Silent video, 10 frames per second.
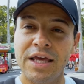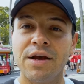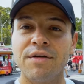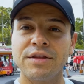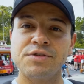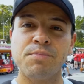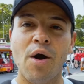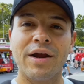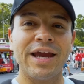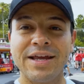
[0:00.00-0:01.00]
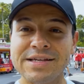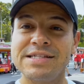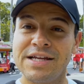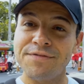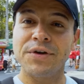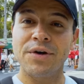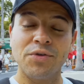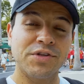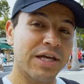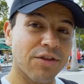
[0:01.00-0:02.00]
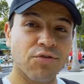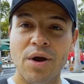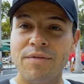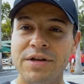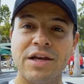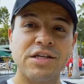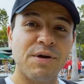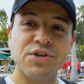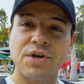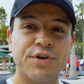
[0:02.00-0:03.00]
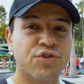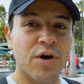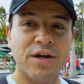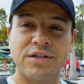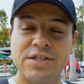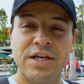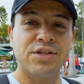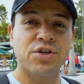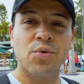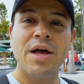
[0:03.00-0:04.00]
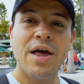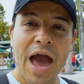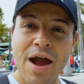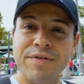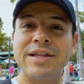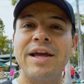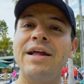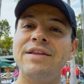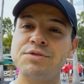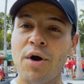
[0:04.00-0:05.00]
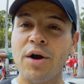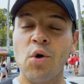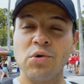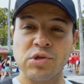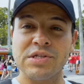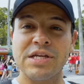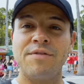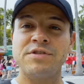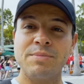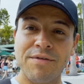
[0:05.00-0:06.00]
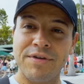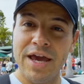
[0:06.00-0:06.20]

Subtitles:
here in this park, it is difficult to get through everything, especially if you're trying to see and do everything. And this park also does have some heavy